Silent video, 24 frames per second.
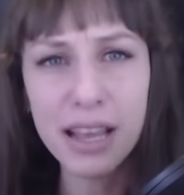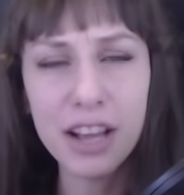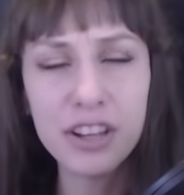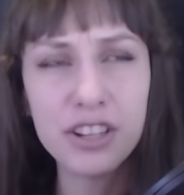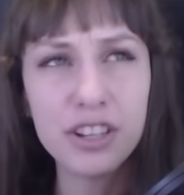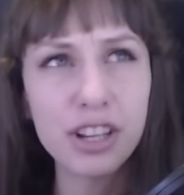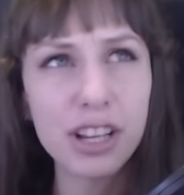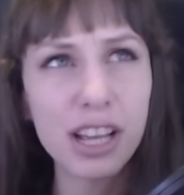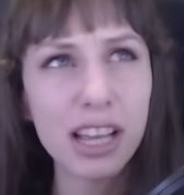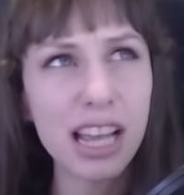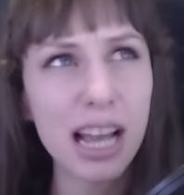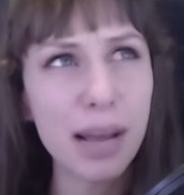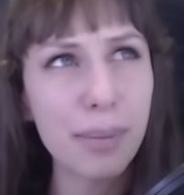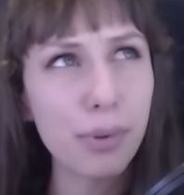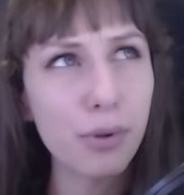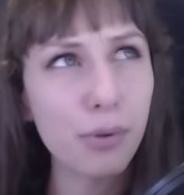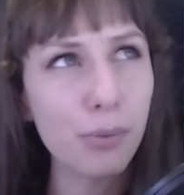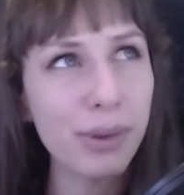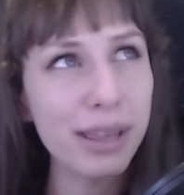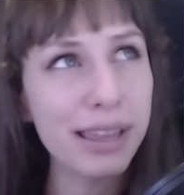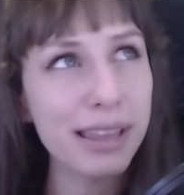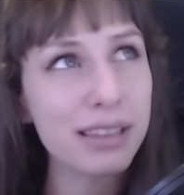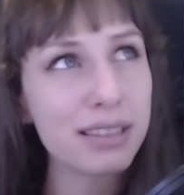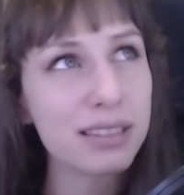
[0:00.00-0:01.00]
I took a couple
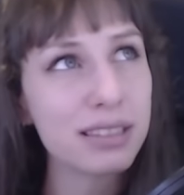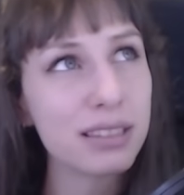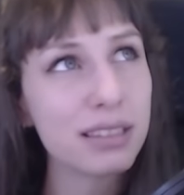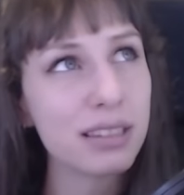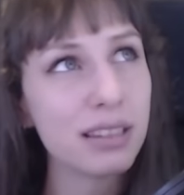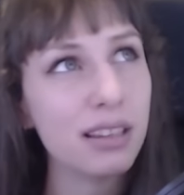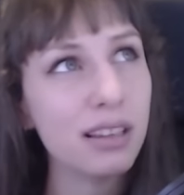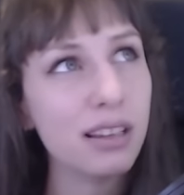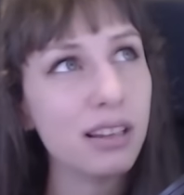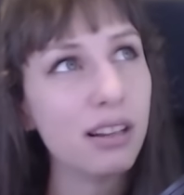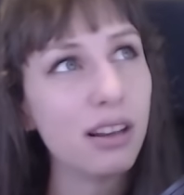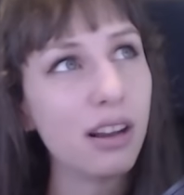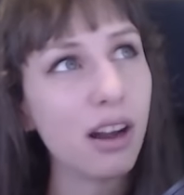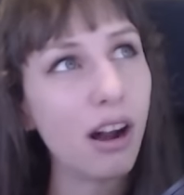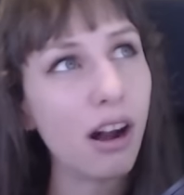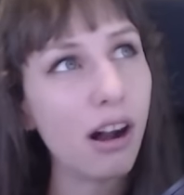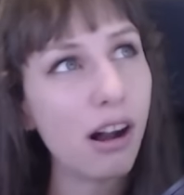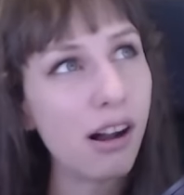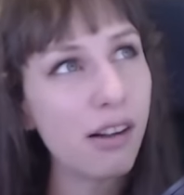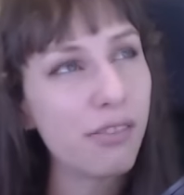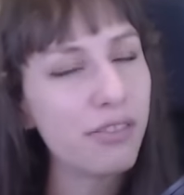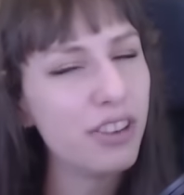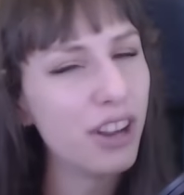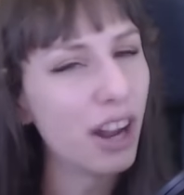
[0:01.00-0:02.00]
weeks
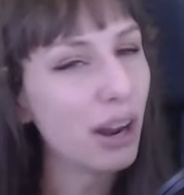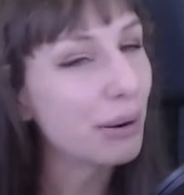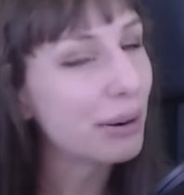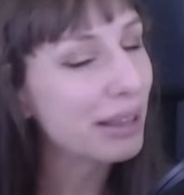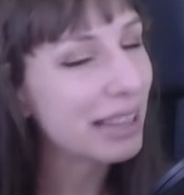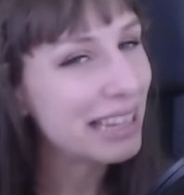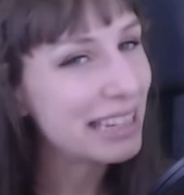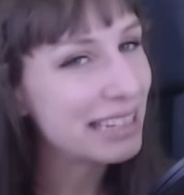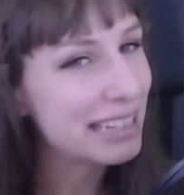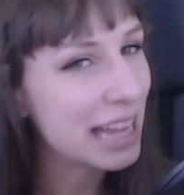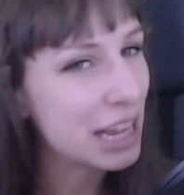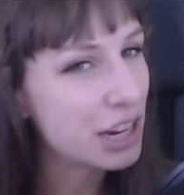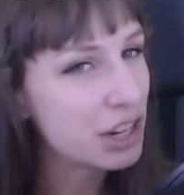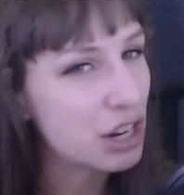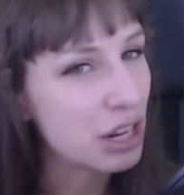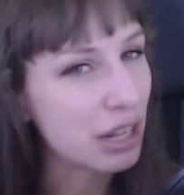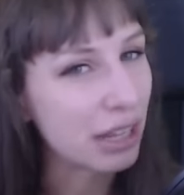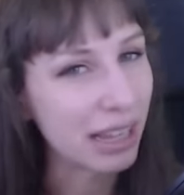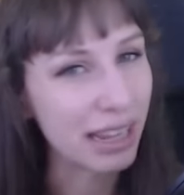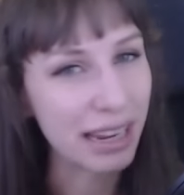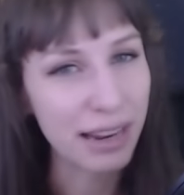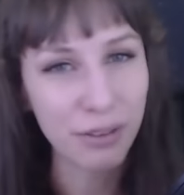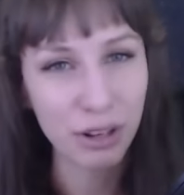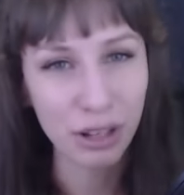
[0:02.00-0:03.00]
off, not really
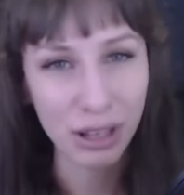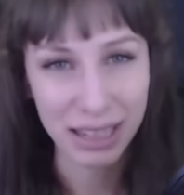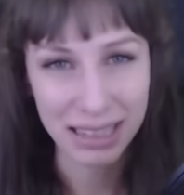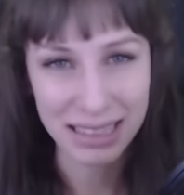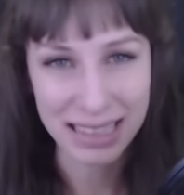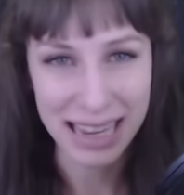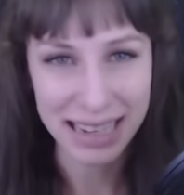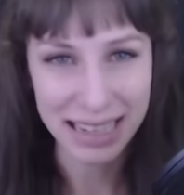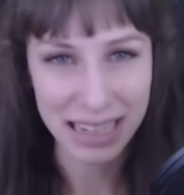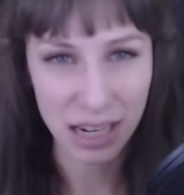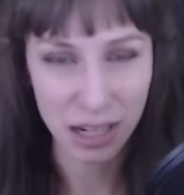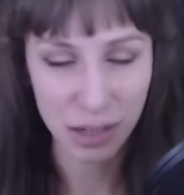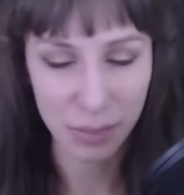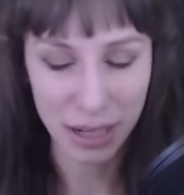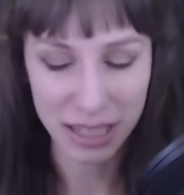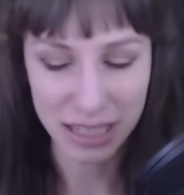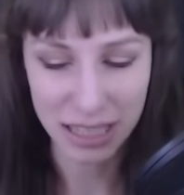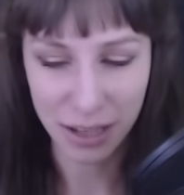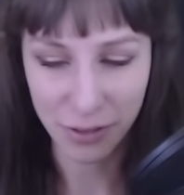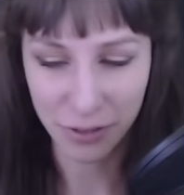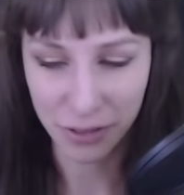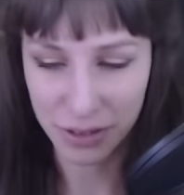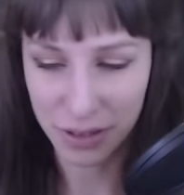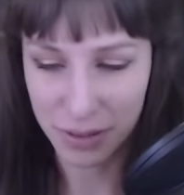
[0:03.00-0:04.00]
intentionally. I never like sat down to
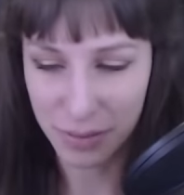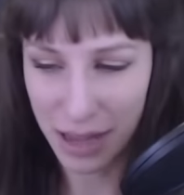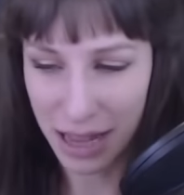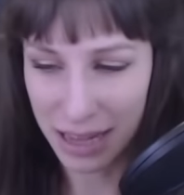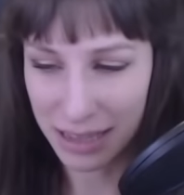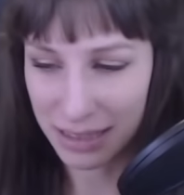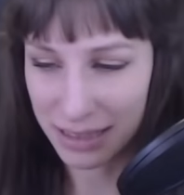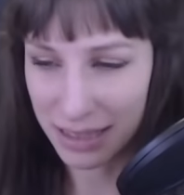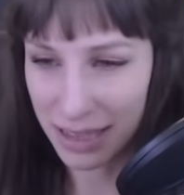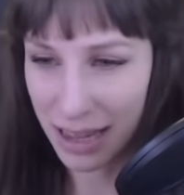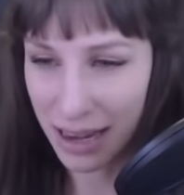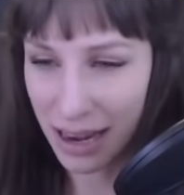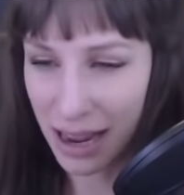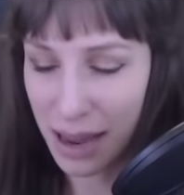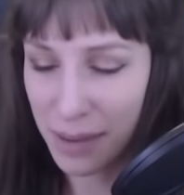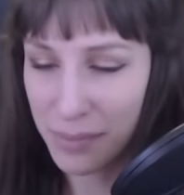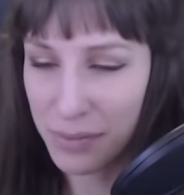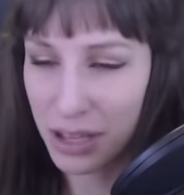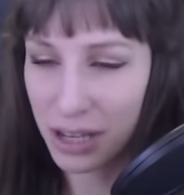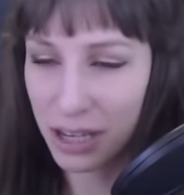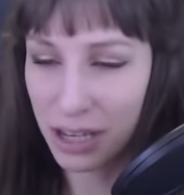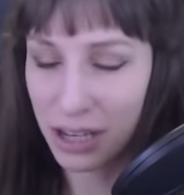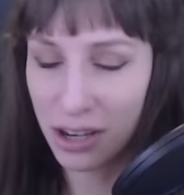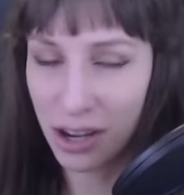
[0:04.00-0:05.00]
myself and, and said,
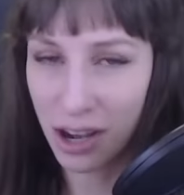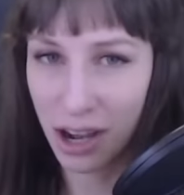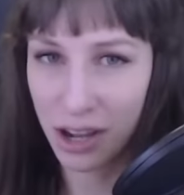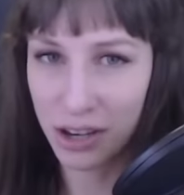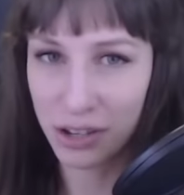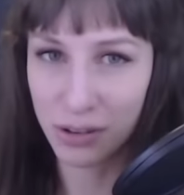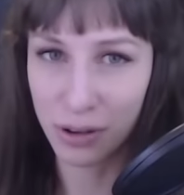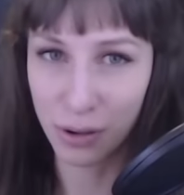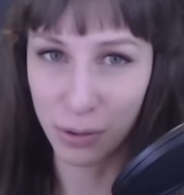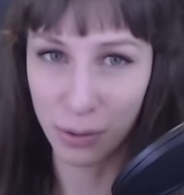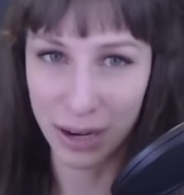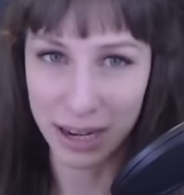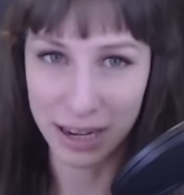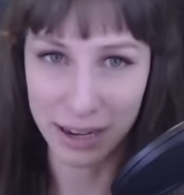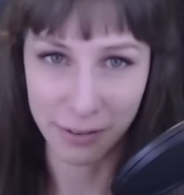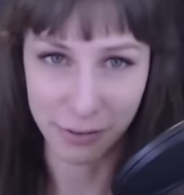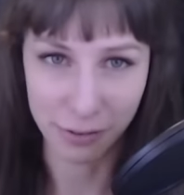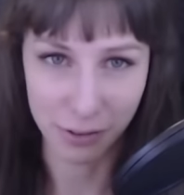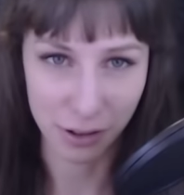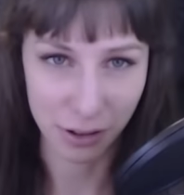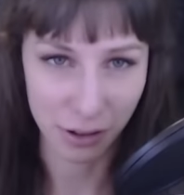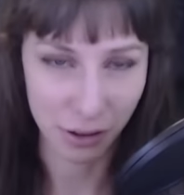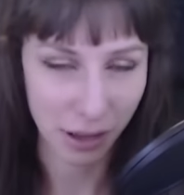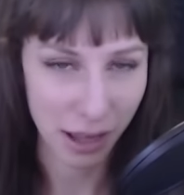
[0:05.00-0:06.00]
I'm gonna not do arena
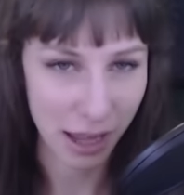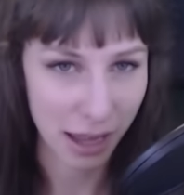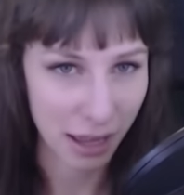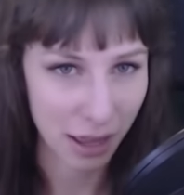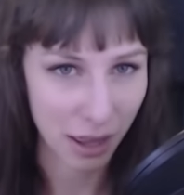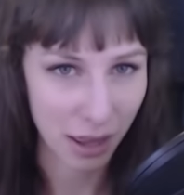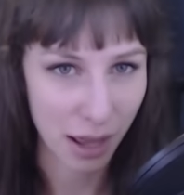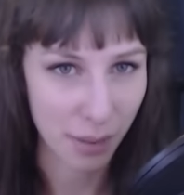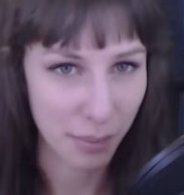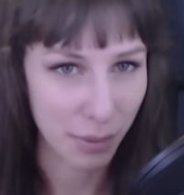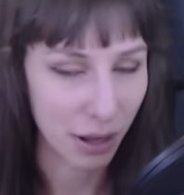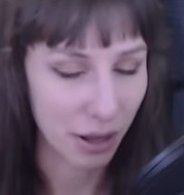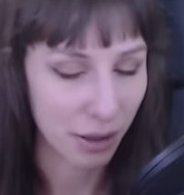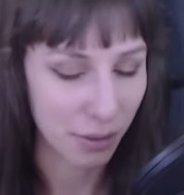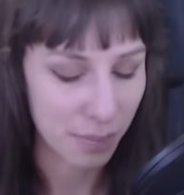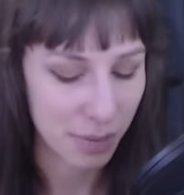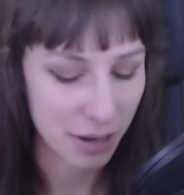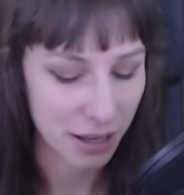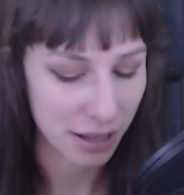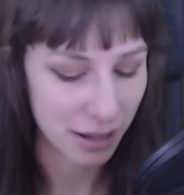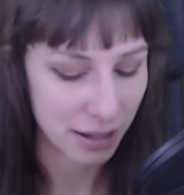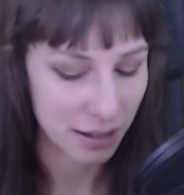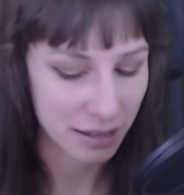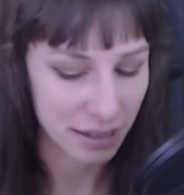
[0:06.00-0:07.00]
for like a month
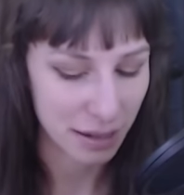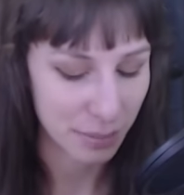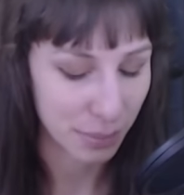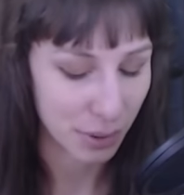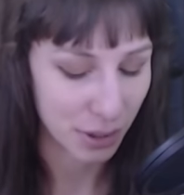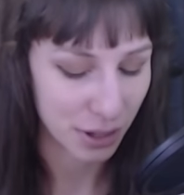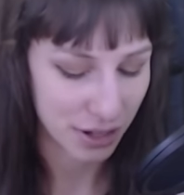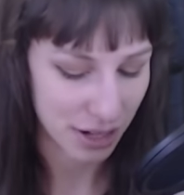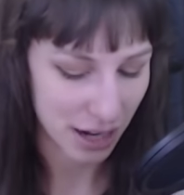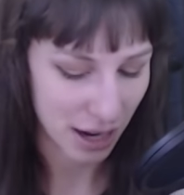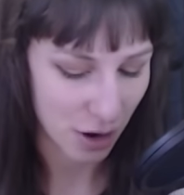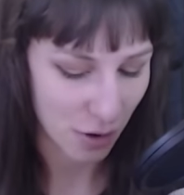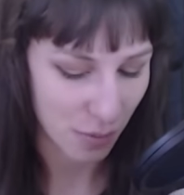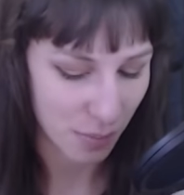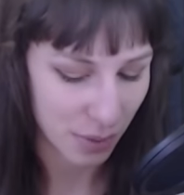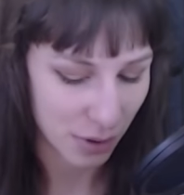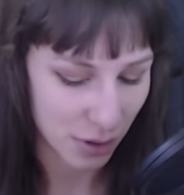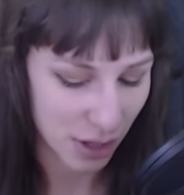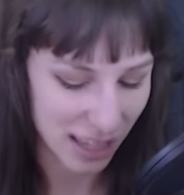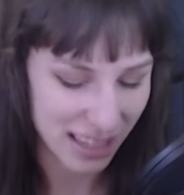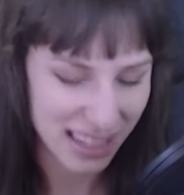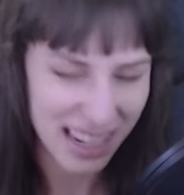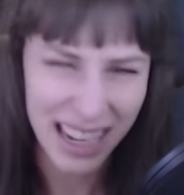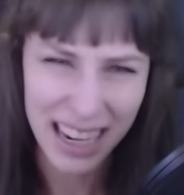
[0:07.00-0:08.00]
because I'm burnt out,
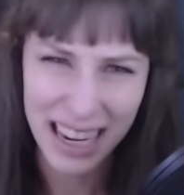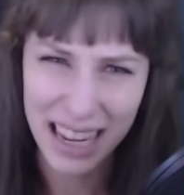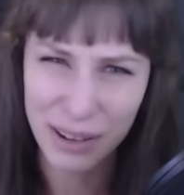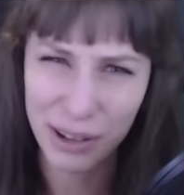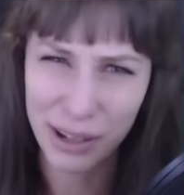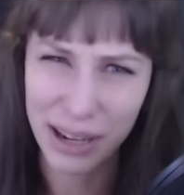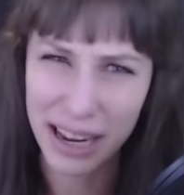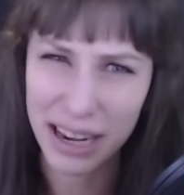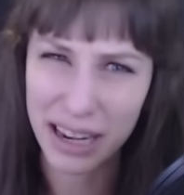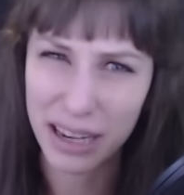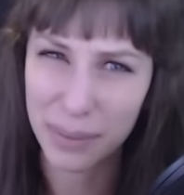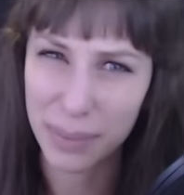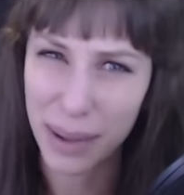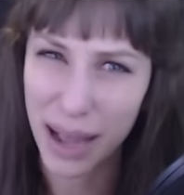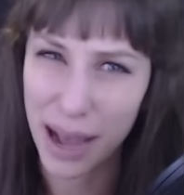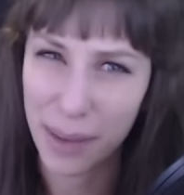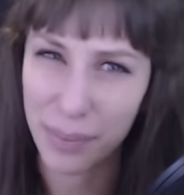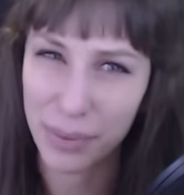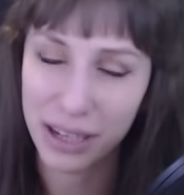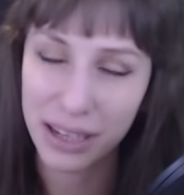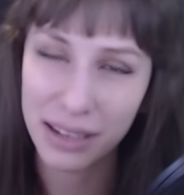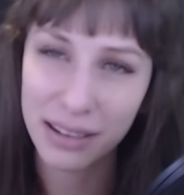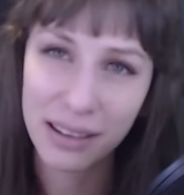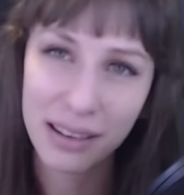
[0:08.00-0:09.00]
but that's kind of what ended up
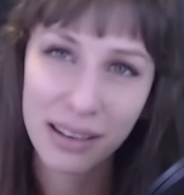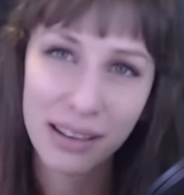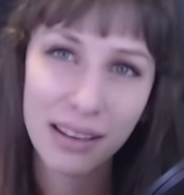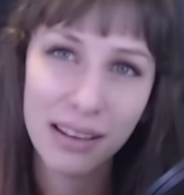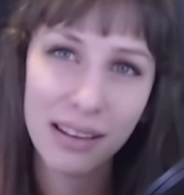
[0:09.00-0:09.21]
happening.